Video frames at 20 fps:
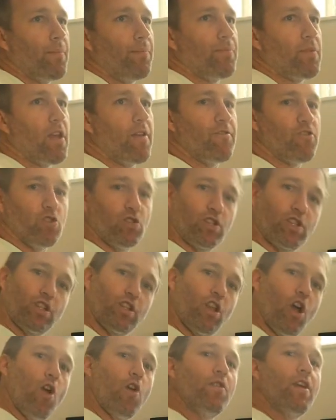if you
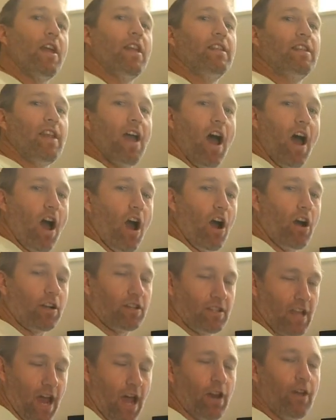slow that arc
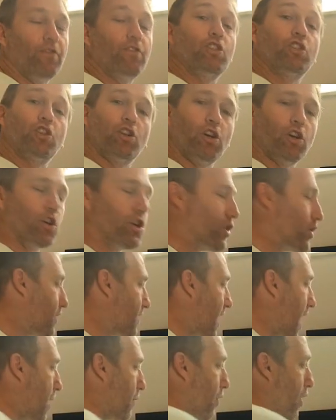down on the turn,
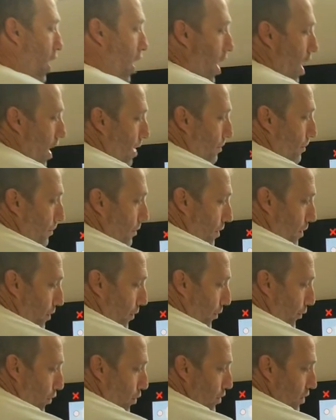that will help
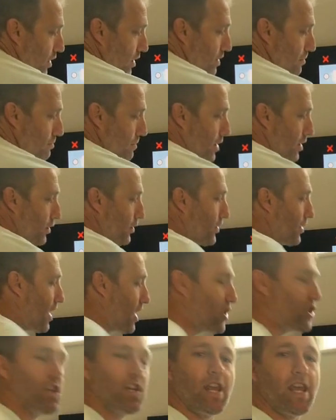through this middle
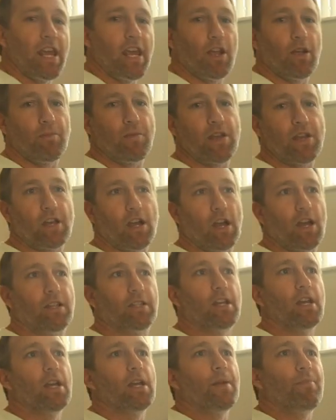section here, because
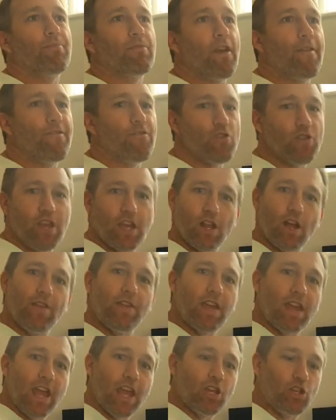if you get on the
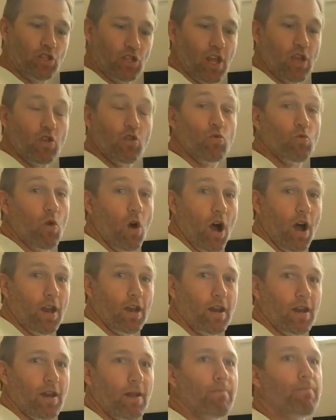edge that you want
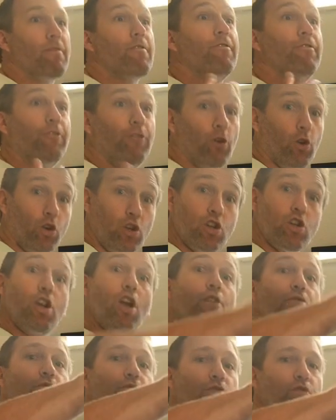before you go
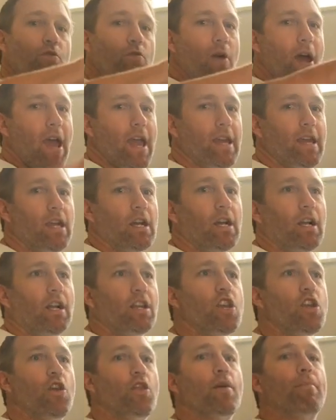through the wake,
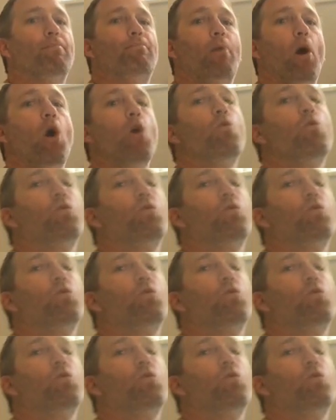you know, the boat